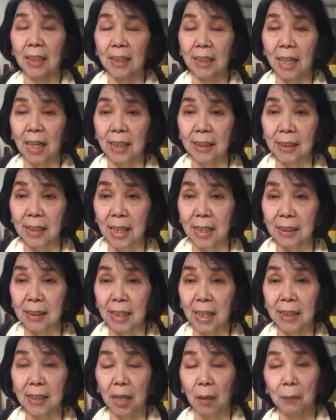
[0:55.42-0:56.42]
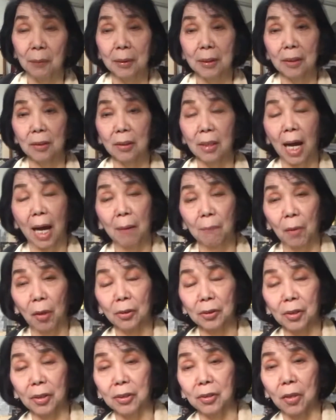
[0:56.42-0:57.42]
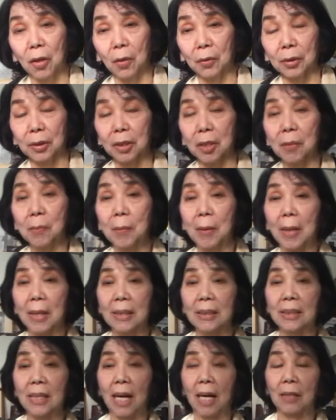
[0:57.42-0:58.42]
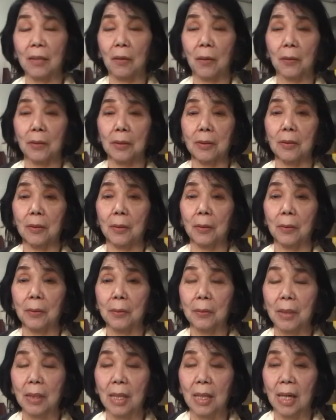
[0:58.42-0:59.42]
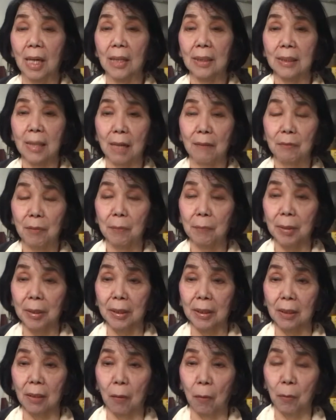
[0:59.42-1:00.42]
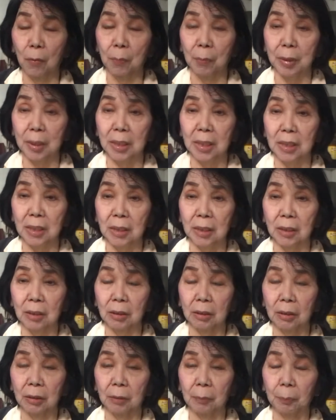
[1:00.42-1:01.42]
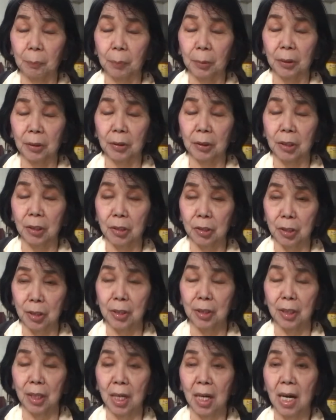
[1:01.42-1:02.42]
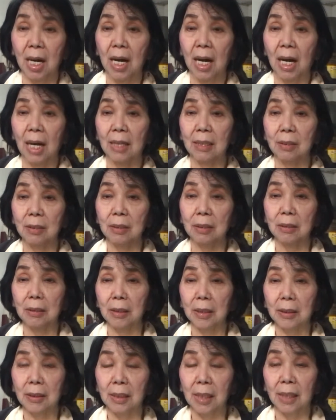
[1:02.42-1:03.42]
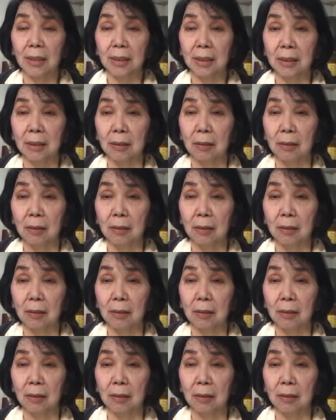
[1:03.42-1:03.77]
As I said, I'm also a doctor, but I also, aside from being an OB practitioner, I studied